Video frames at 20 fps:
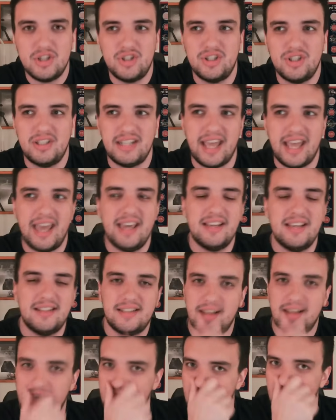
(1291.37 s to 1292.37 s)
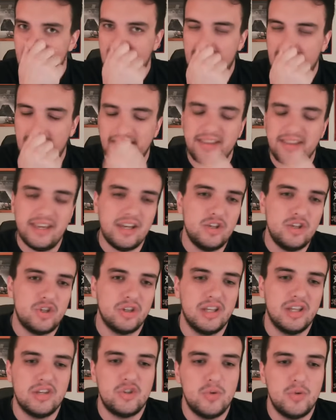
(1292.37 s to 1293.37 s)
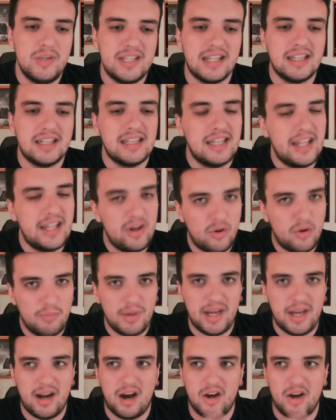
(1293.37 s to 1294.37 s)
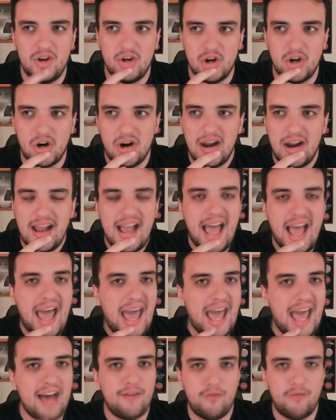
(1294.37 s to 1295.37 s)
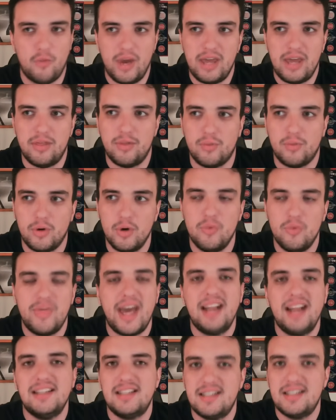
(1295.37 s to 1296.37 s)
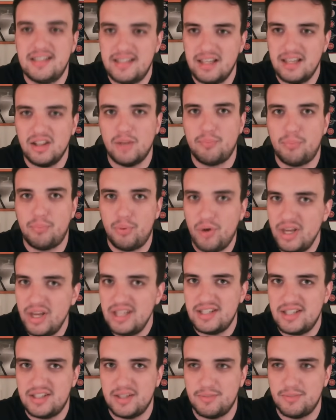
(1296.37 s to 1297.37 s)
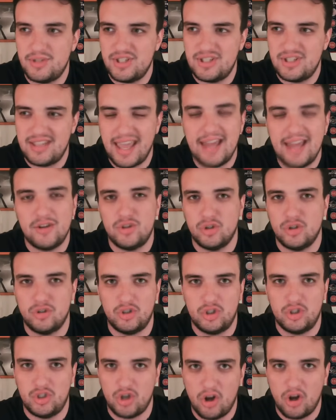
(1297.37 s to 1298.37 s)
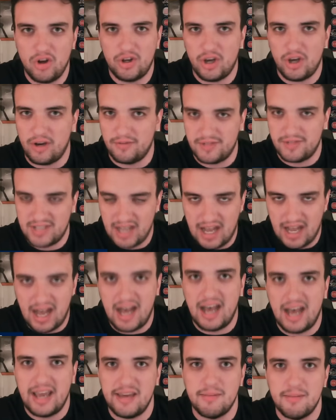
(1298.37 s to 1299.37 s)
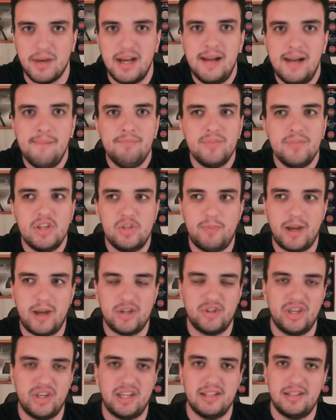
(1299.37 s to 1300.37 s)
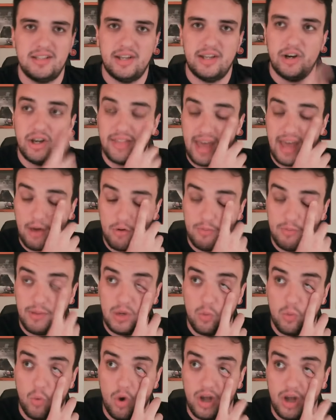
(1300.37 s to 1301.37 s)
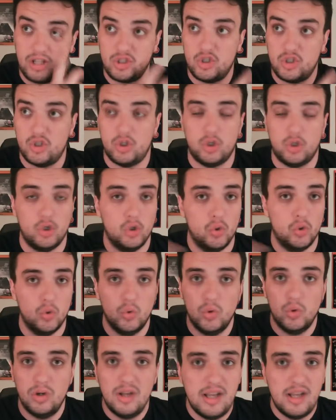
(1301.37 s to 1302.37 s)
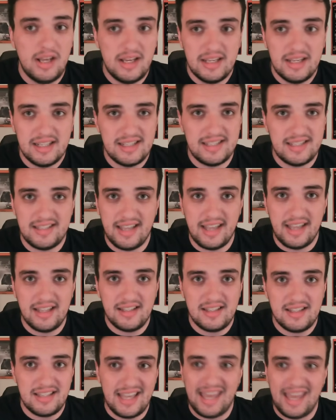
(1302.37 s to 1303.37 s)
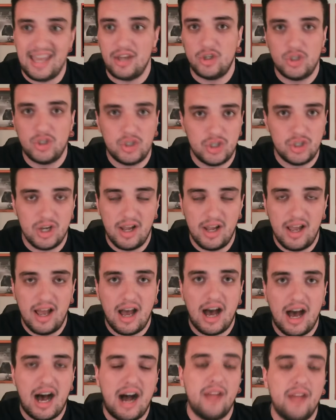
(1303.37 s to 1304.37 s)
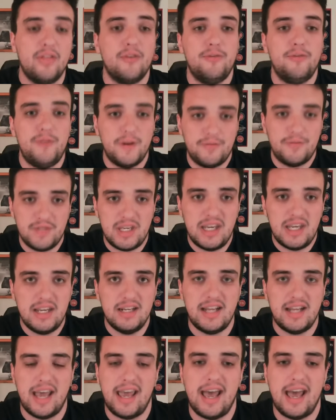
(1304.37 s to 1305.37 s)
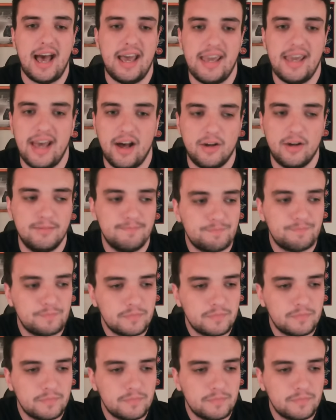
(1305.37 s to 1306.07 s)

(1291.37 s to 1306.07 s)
days on the injured list. So he's a little bit under halfway through. That is still a pretty substantial chunk of time, especially considering that would be, what, two stints-ish on the 15-day IL.